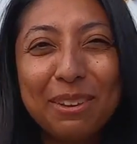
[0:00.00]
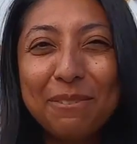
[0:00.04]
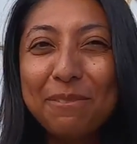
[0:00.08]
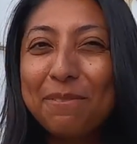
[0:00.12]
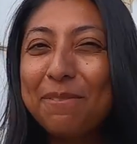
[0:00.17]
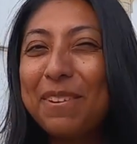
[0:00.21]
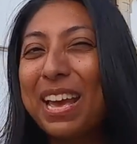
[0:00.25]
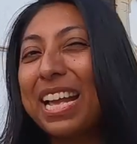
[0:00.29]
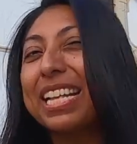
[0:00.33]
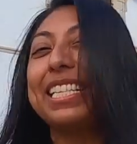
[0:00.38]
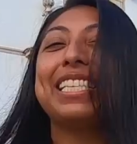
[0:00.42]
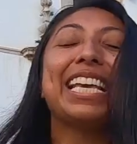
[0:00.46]

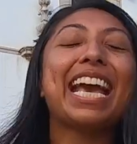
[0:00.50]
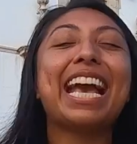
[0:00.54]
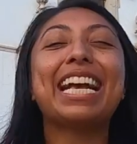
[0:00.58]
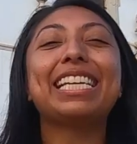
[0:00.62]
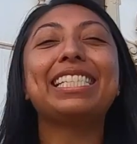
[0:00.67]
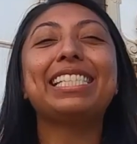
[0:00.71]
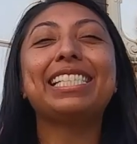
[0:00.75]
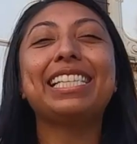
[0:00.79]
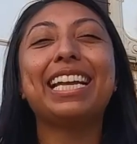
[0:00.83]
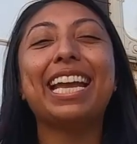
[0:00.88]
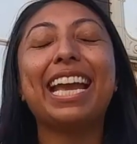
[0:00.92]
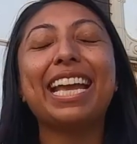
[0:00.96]

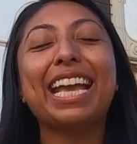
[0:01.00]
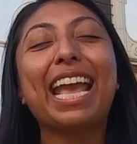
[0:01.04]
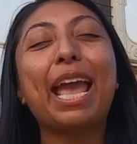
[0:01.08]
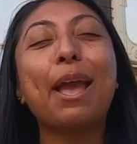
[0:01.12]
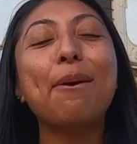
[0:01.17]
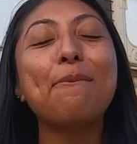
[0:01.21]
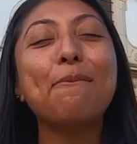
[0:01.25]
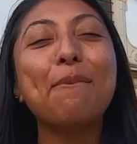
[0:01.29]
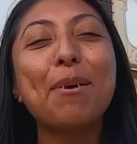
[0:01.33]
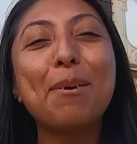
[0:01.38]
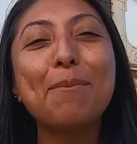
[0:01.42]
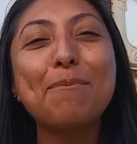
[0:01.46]
fantastic,
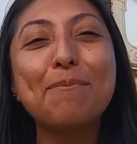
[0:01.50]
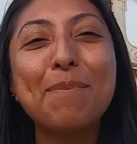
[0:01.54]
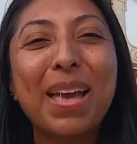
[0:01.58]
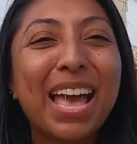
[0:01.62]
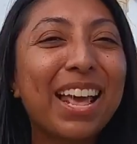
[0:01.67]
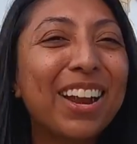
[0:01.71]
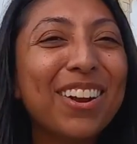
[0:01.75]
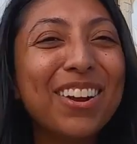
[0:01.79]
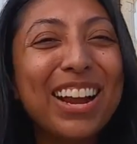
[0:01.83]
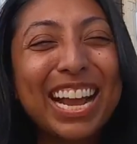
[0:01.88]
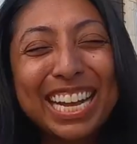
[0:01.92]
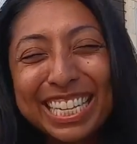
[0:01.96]
and what
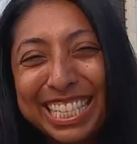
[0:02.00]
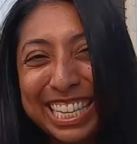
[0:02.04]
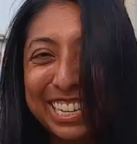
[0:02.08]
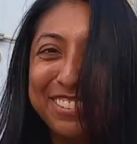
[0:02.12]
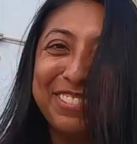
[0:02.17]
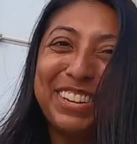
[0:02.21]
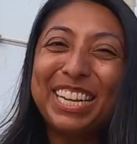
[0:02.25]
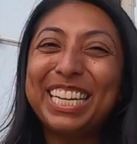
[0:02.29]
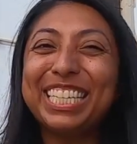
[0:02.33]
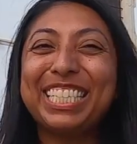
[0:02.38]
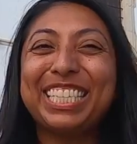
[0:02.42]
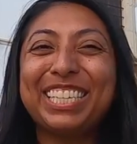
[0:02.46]
better
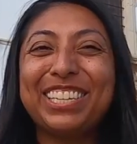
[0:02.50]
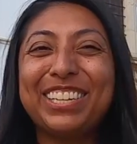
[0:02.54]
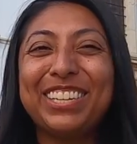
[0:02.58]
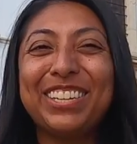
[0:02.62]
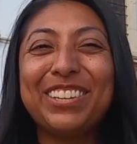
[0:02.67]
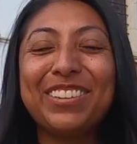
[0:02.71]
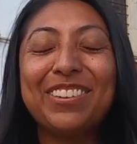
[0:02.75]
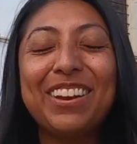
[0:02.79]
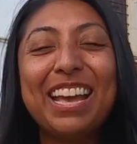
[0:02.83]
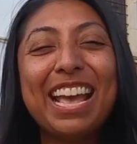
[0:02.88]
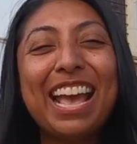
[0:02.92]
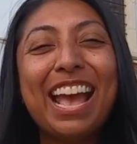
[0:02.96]
activity to
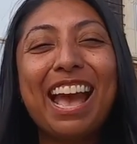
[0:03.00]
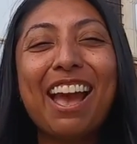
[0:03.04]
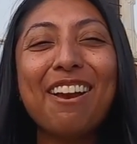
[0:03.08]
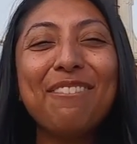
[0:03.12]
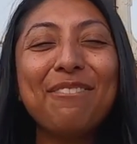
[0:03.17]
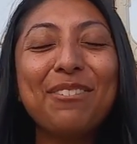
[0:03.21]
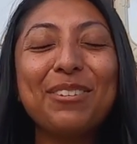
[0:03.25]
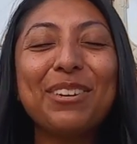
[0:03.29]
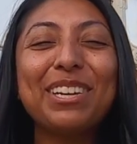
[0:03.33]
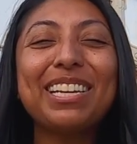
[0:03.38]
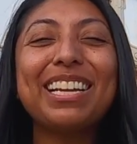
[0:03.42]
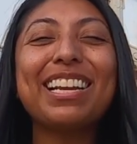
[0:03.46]
do
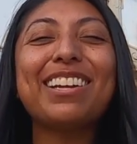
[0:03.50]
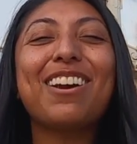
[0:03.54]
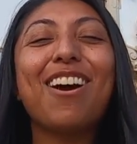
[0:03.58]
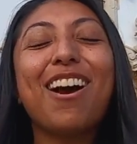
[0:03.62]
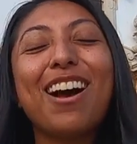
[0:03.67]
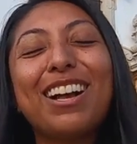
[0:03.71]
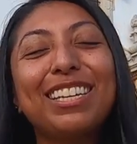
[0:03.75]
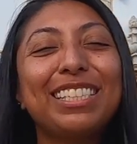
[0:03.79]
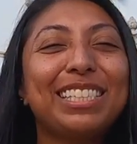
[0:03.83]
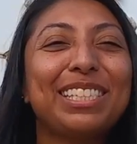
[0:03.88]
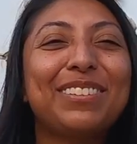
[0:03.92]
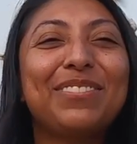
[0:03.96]
after an
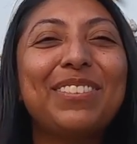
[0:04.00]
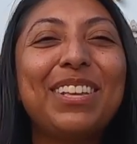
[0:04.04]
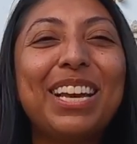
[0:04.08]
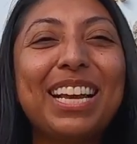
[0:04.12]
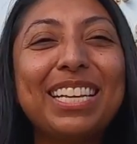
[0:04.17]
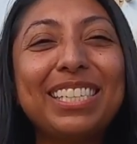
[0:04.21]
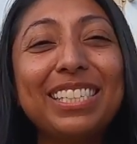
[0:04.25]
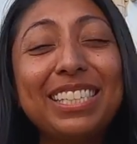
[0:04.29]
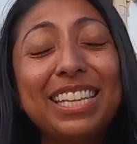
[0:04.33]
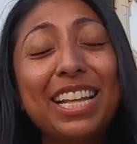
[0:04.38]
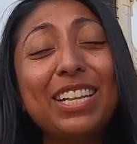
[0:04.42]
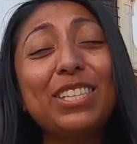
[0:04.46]
awesome
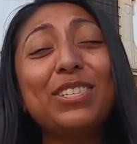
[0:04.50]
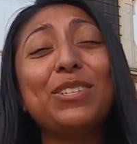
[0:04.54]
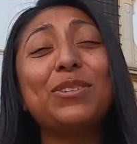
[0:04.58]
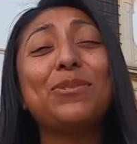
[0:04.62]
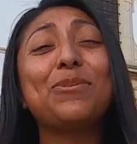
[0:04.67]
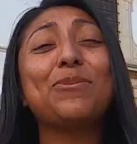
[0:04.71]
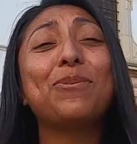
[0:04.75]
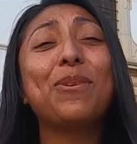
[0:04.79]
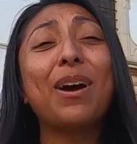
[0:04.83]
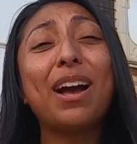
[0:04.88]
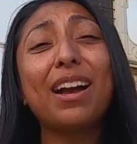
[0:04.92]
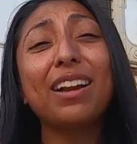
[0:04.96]
lunch than to
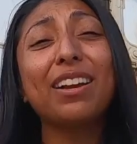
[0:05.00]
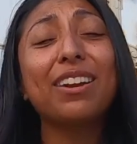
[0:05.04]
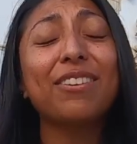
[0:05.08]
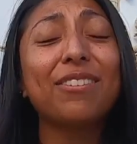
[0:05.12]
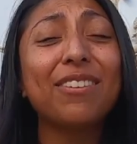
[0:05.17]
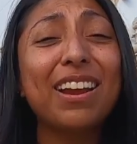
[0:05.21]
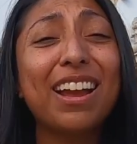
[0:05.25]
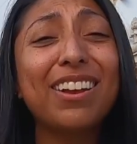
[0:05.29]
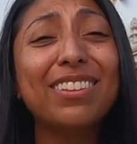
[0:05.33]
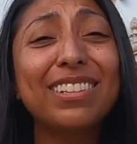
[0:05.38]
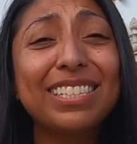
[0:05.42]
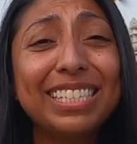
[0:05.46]
walk
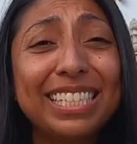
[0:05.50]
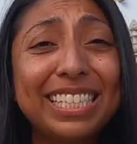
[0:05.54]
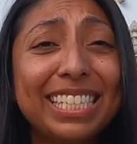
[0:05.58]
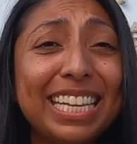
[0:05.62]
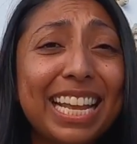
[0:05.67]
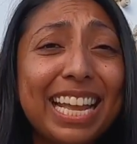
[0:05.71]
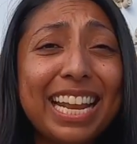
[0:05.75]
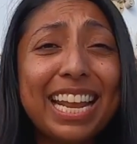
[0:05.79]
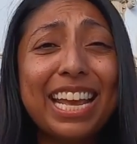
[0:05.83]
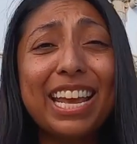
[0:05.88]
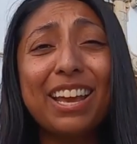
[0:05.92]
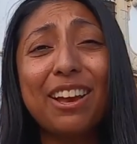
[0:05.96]
around the
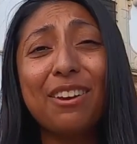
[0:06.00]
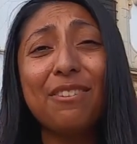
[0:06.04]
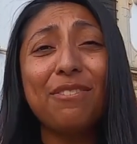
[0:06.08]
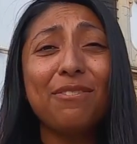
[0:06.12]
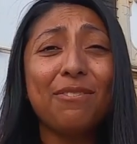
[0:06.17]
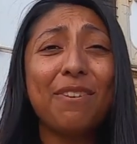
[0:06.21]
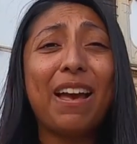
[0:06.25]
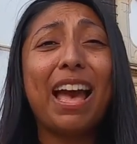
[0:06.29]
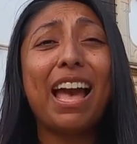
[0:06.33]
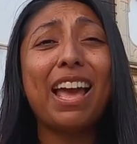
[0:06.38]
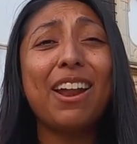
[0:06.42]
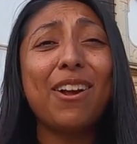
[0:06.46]
city of
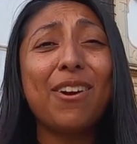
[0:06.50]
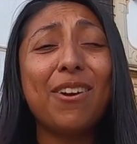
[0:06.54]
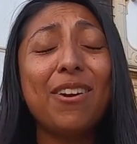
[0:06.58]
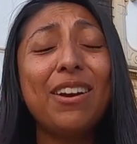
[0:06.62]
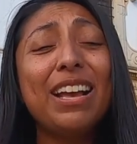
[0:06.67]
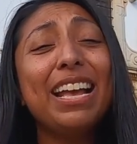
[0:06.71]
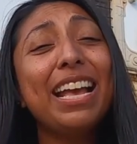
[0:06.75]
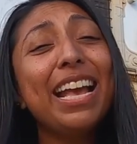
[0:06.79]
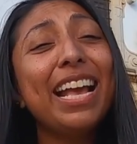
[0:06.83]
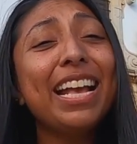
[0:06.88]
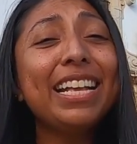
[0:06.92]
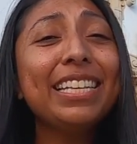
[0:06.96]
Faro
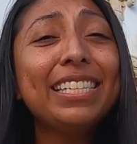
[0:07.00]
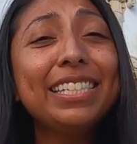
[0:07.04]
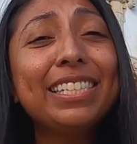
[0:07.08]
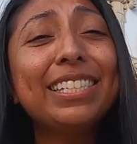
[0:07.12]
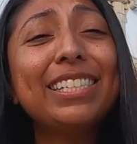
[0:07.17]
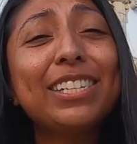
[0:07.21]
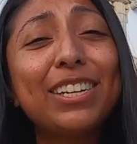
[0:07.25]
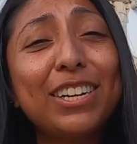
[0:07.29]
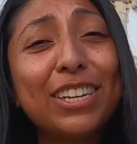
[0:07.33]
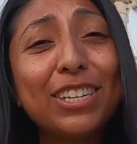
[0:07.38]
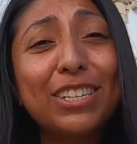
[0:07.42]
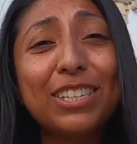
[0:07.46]
in
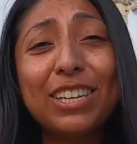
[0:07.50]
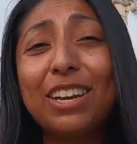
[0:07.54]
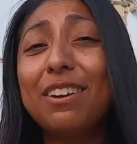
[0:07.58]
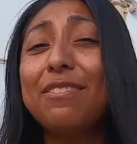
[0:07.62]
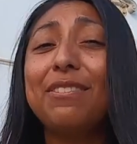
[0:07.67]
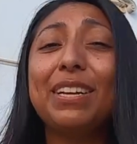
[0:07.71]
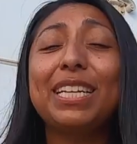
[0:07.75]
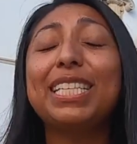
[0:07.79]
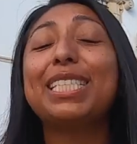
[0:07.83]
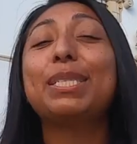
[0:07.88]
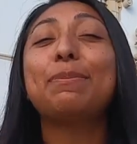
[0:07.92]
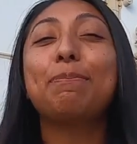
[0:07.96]
search of
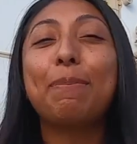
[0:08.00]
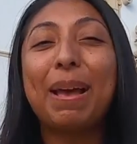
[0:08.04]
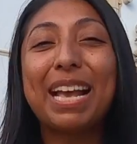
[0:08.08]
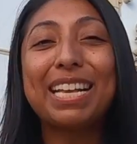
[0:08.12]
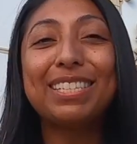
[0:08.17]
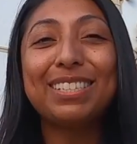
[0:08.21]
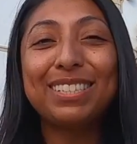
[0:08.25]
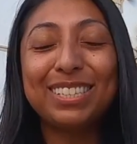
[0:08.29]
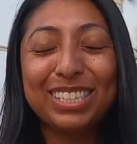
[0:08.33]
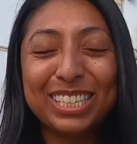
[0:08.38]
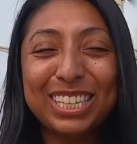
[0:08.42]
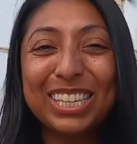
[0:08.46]
its
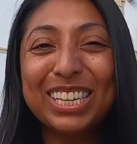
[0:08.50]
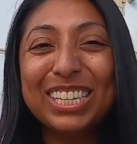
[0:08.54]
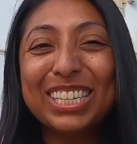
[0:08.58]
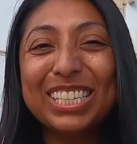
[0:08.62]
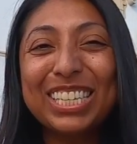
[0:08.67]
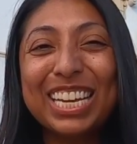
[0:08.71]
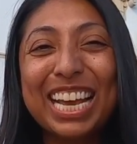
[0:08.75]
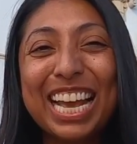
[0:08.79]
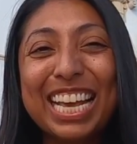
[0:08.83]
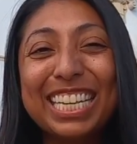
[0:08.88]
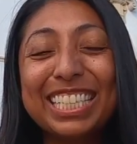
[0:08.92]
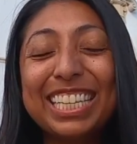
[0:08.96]
best
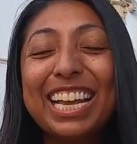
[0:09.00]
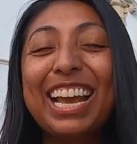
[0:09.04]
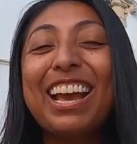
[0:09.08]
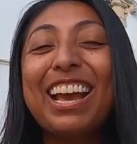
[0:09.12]
churches.